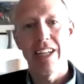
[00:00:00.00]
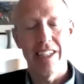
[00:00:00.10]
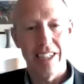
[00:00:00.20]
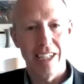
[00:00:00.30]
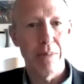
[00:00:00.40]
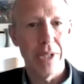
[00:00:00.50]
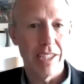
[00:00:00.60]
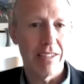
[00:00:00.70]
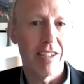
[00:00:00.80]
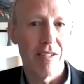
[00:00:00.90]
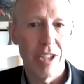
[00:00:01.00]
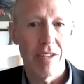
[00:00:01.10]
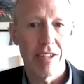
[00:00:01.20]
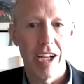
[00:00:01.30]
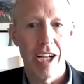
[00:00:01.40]
and being done in real
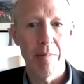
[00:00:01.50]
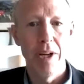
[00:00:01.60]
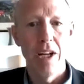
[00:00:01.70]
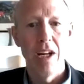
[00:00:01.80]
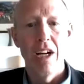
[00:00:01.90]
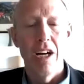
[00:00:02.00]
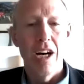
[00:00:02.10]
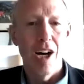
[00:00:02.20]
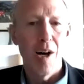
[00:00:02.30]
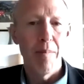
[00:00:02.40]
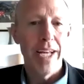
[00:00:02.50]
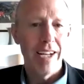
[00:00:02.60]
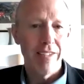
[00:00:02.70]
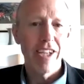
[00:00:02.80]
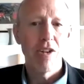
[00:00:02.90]
time. And
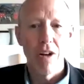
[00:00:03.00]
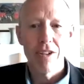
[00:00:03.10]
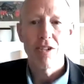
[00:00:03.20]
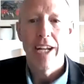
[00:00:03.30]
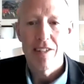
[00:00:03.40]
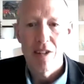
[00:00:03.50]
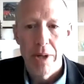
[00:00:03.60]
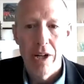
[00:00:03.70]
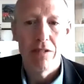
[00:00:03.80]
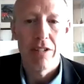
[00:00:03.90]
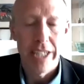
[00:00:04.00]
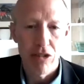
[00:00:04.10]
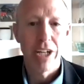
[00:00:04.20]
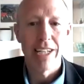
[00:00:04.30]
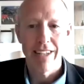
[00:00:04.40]
I think you also asked about like
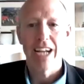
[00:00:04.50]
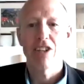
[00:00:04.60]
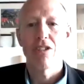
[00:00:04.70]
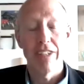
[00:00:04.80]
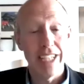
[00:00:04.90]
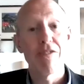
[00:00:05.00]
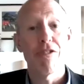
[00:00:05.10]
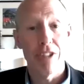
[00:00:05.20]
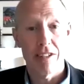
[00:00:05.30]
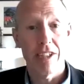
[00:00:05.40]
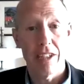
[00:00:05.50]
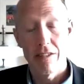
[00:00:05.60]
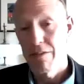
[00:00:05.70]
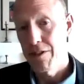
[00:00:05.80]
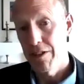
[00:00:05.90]
transactional inferencing
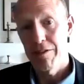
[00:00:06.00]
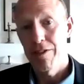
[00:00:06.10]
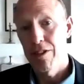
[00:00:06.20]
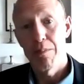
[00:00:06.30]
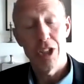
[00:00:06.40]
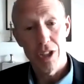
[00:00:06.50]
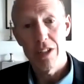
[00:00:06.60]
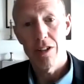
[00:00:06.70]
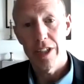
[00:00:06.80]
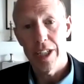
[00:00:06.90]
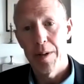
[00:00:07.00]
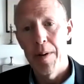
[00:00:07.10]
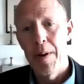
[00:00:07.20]
for machine learning.